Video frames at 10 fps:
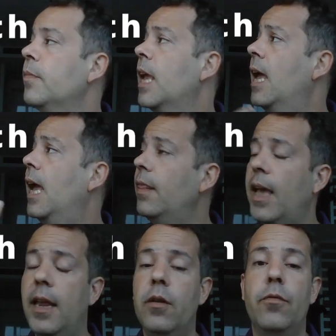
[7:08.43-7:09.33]
And
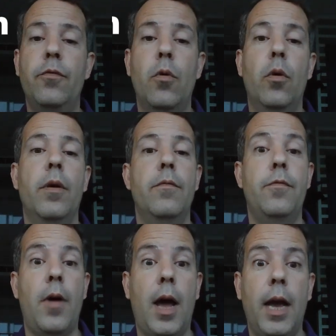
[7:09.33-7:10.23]
then for
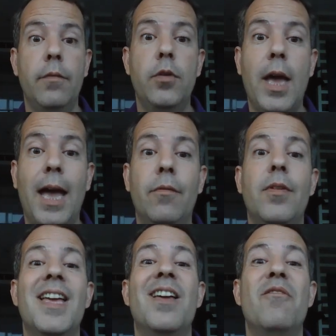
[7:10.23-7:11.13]
5, you have
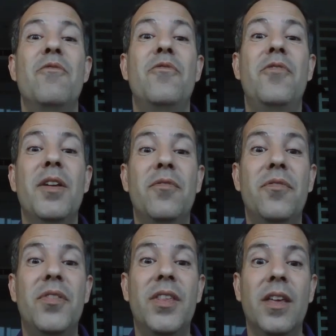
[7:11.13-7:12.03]
fifth.